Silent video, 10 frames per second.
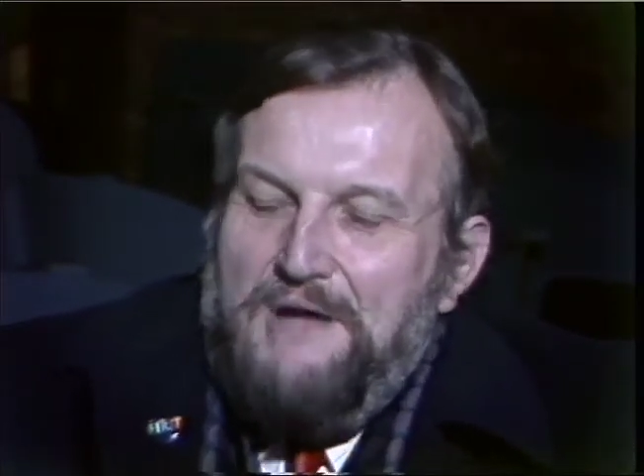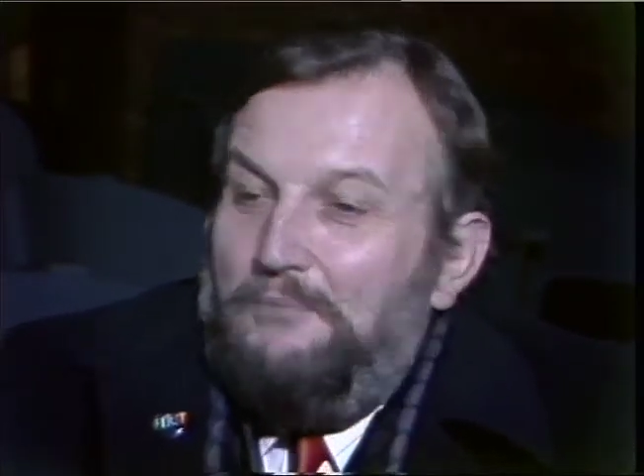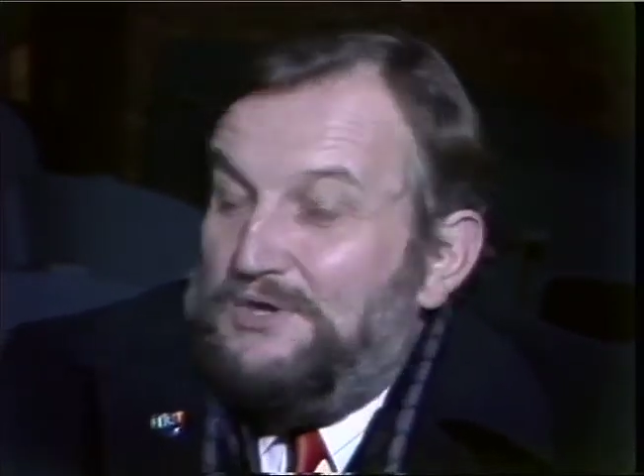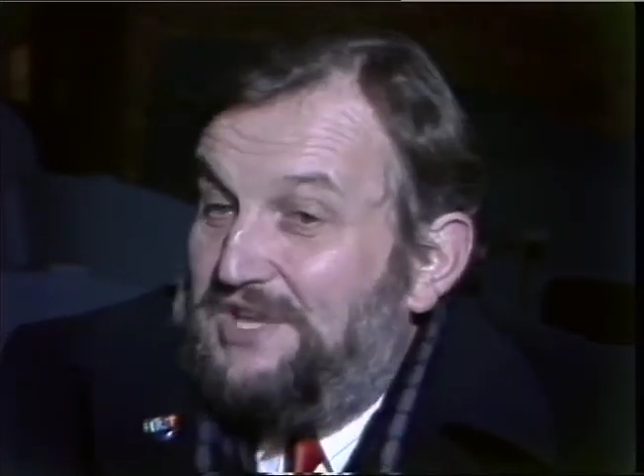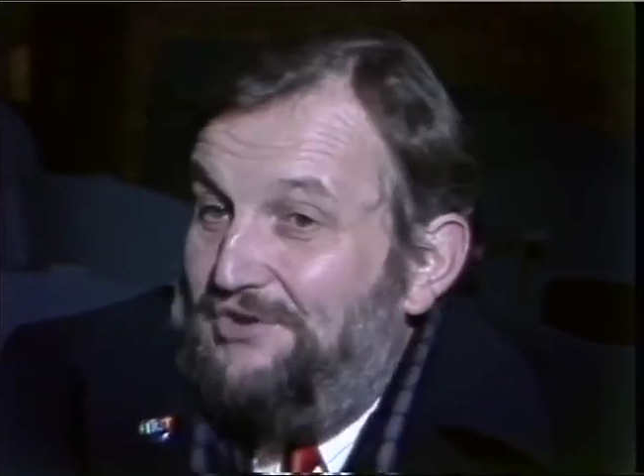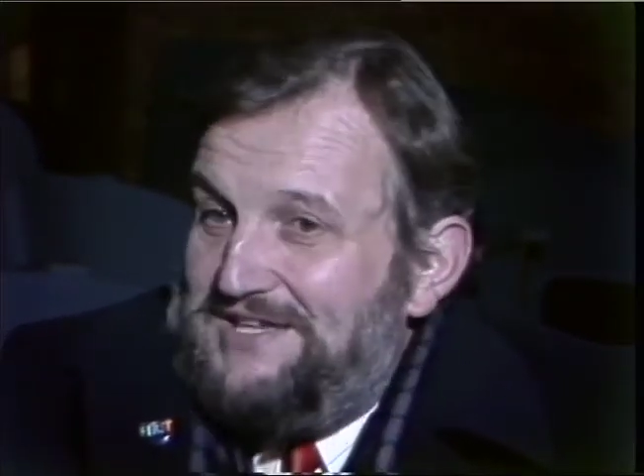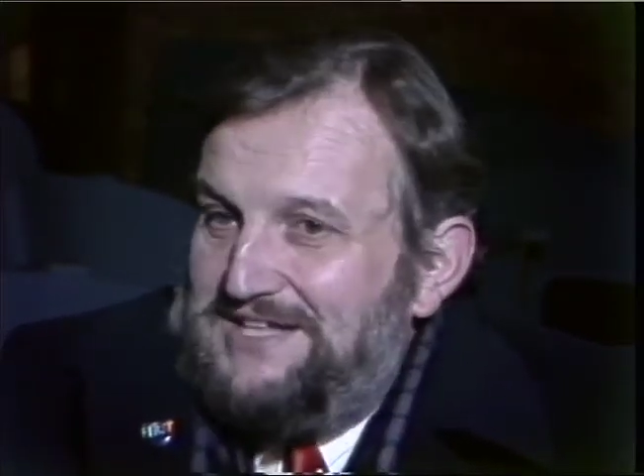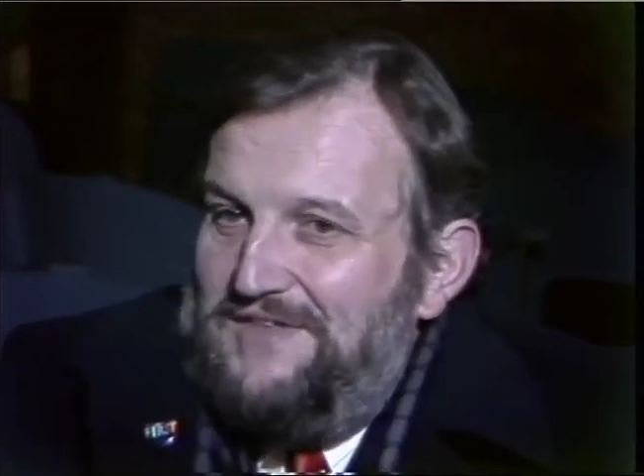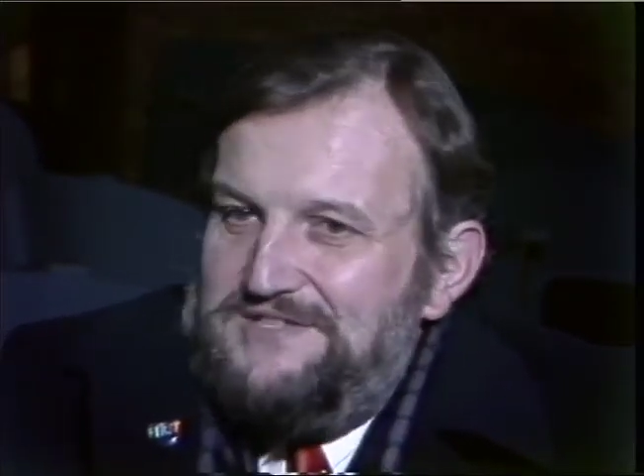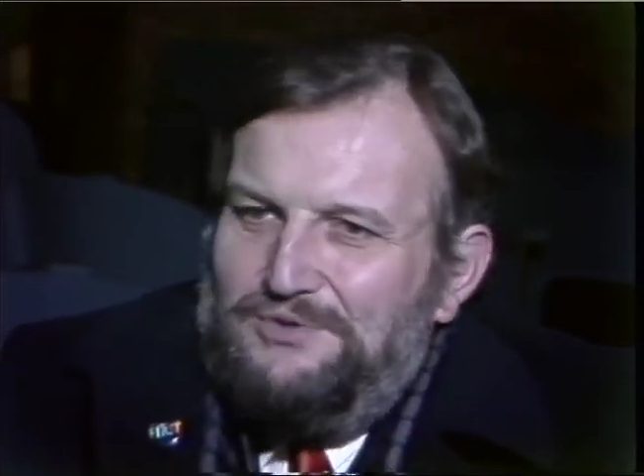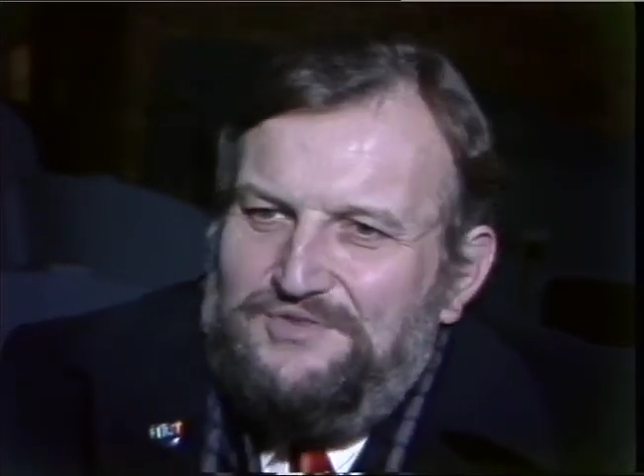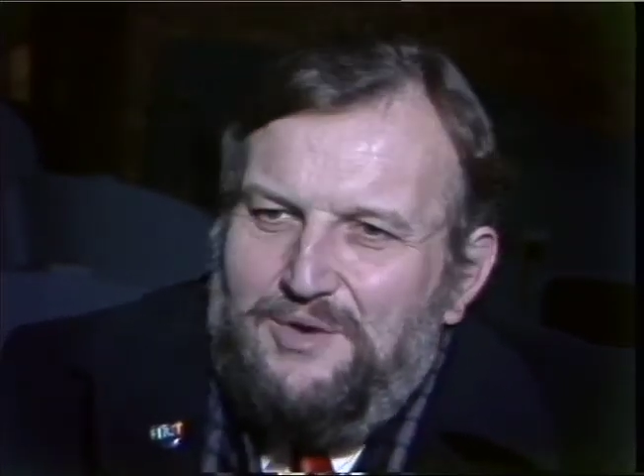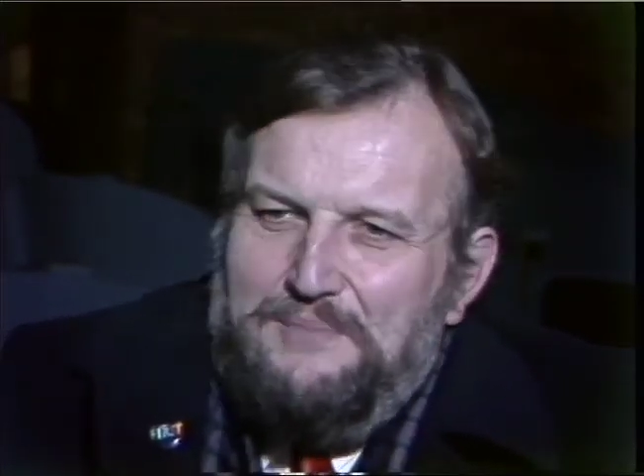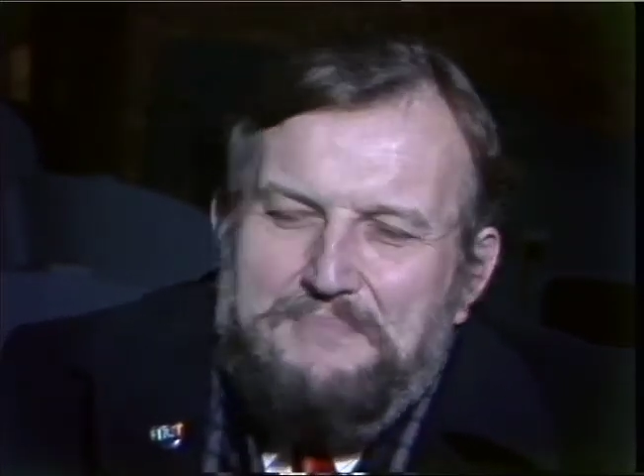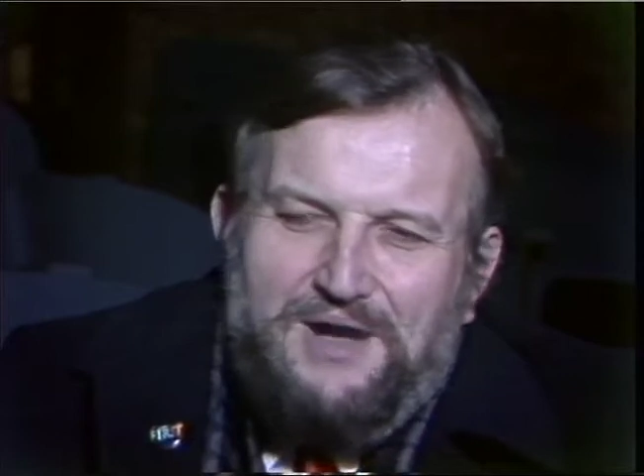More seriously, there's also
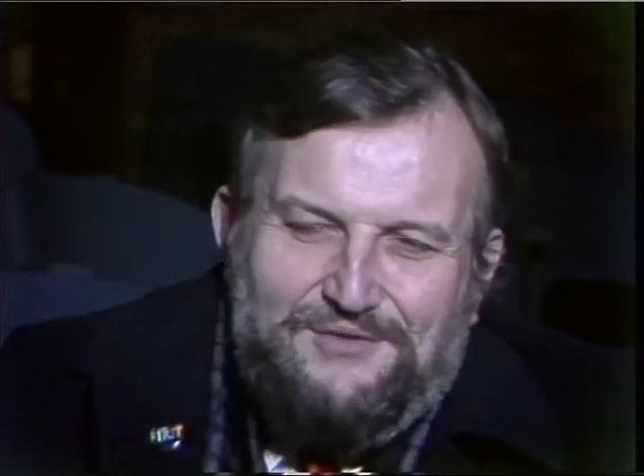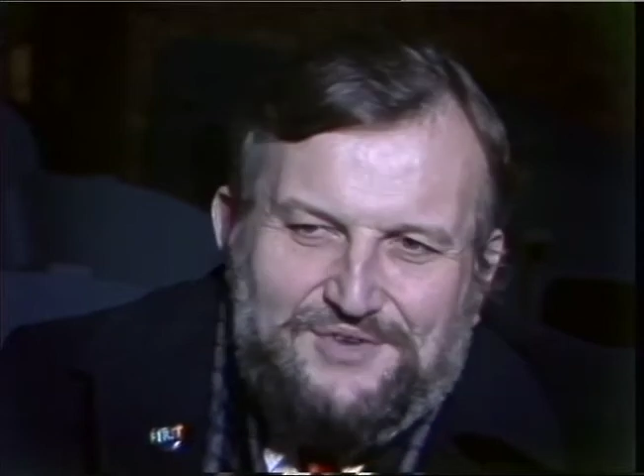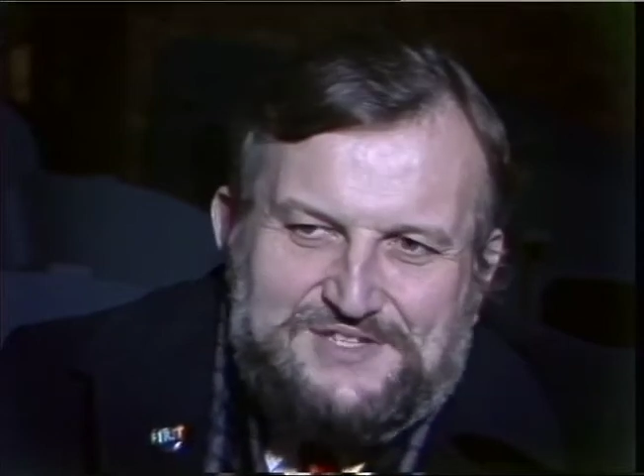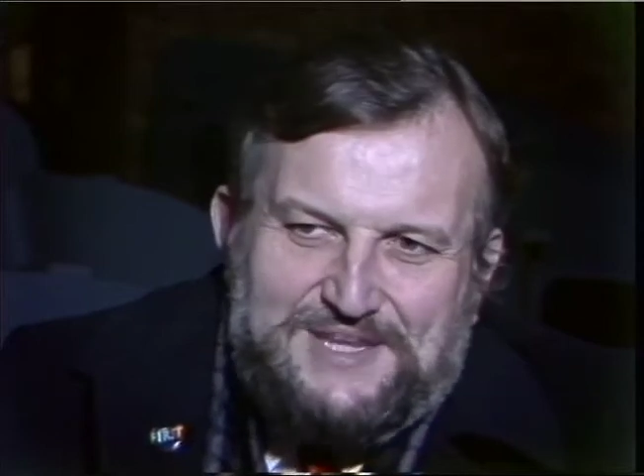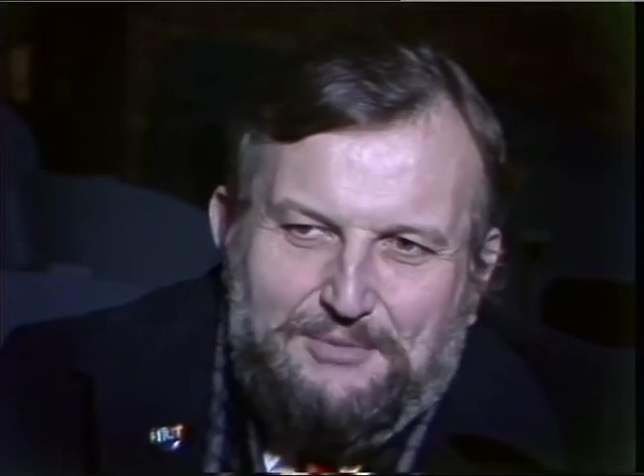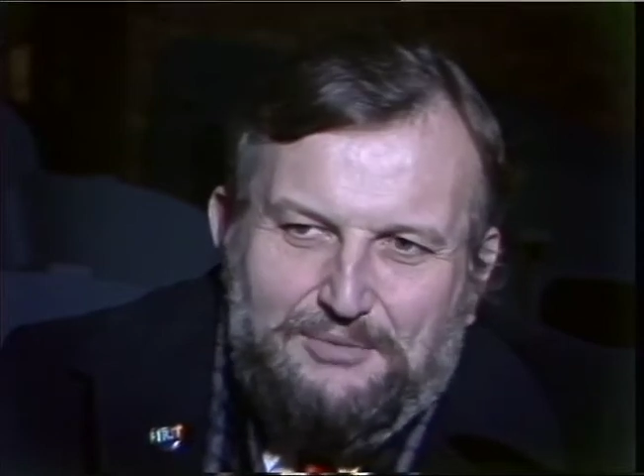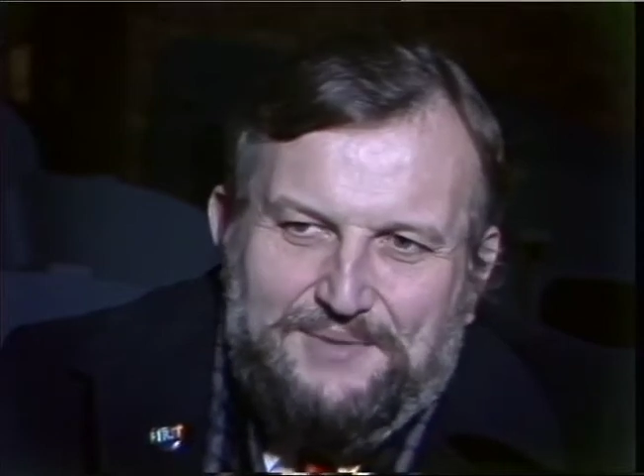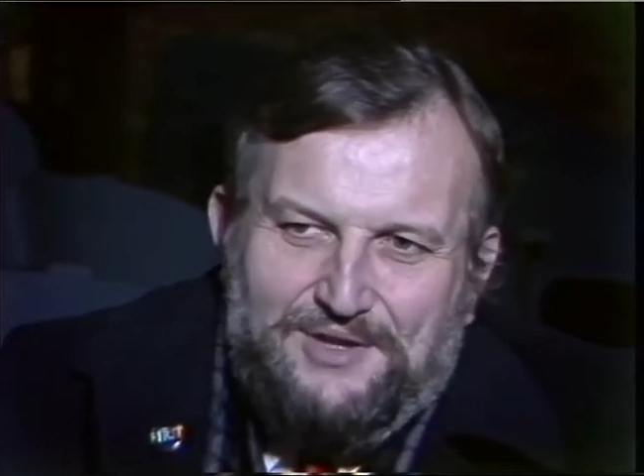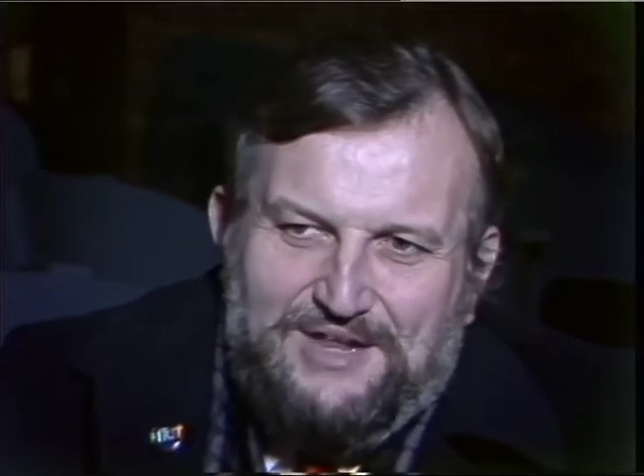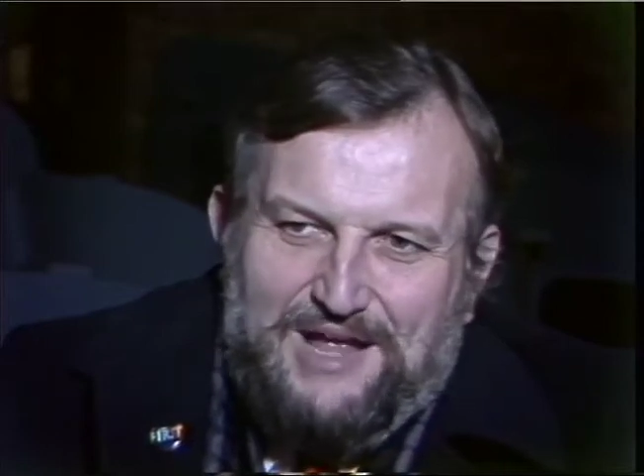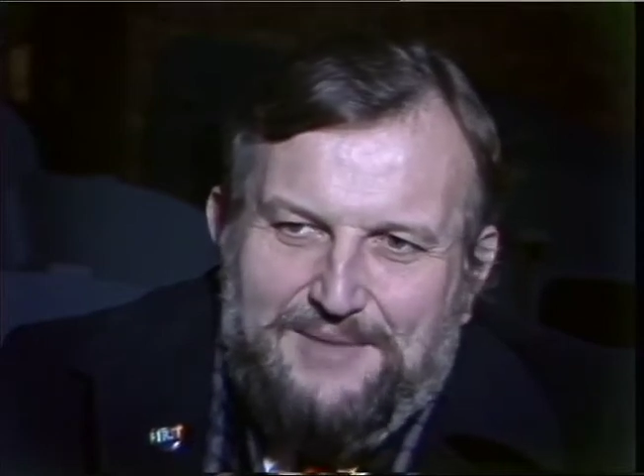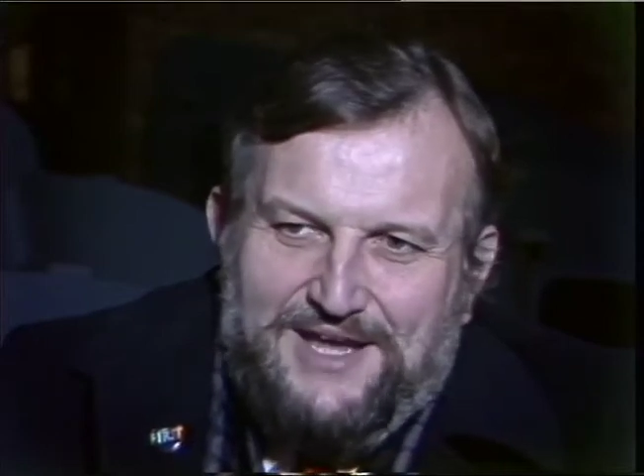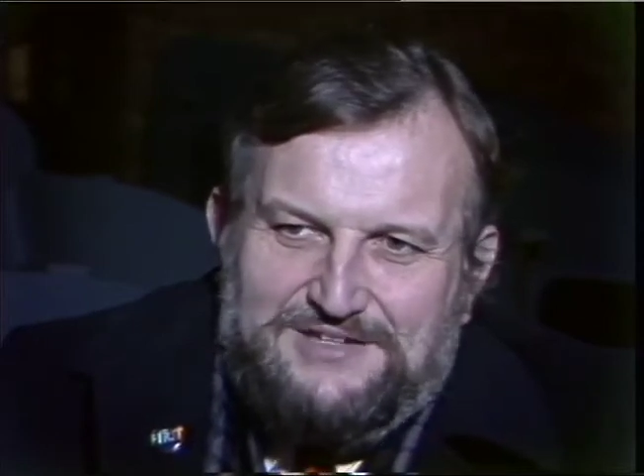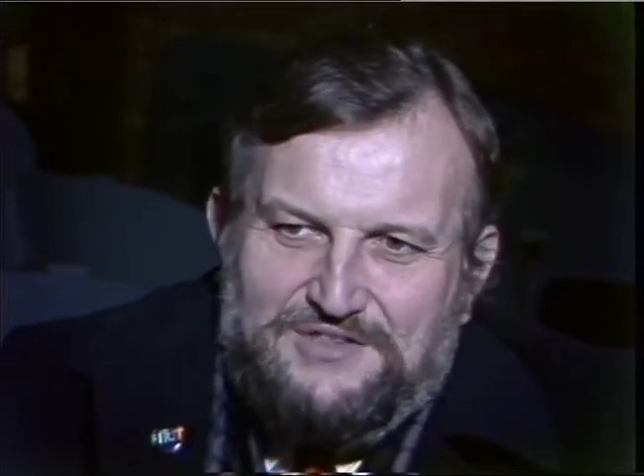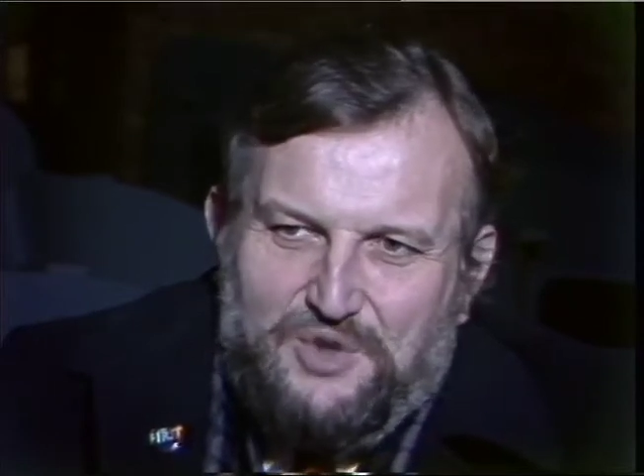a marvellous double bill coming
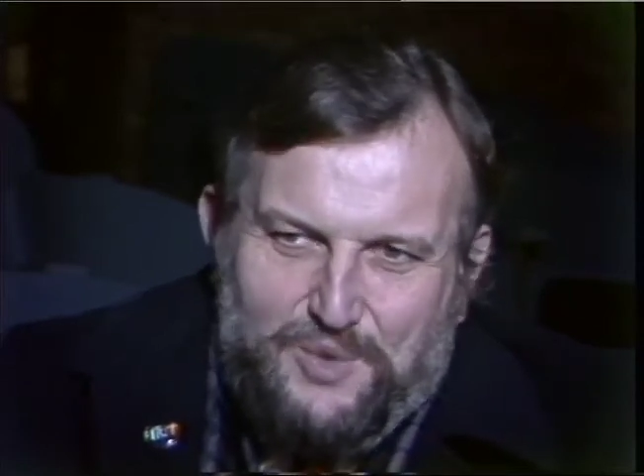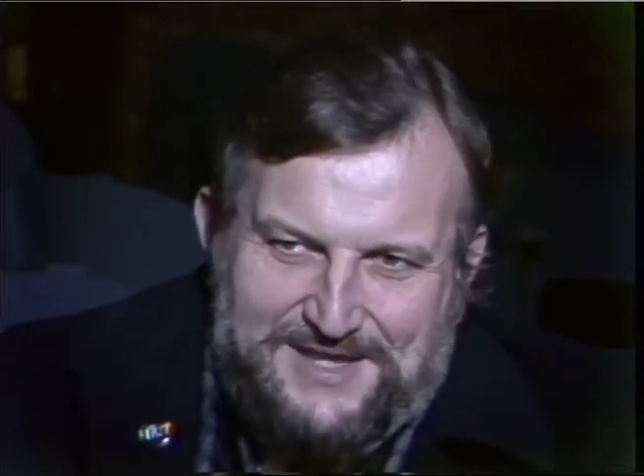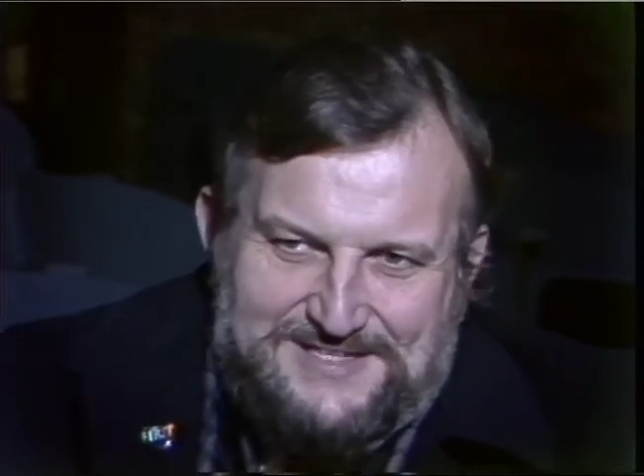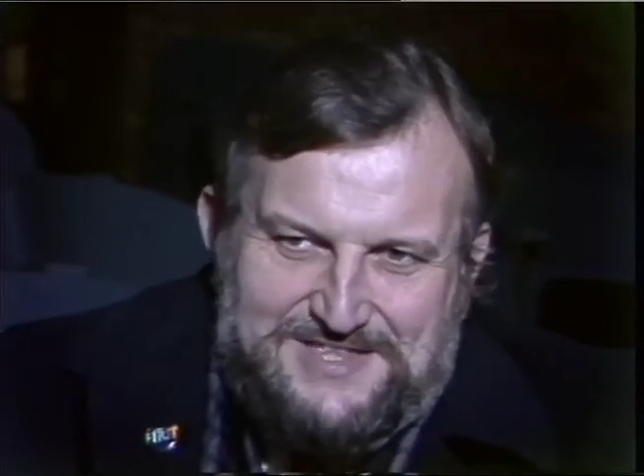into the Queen's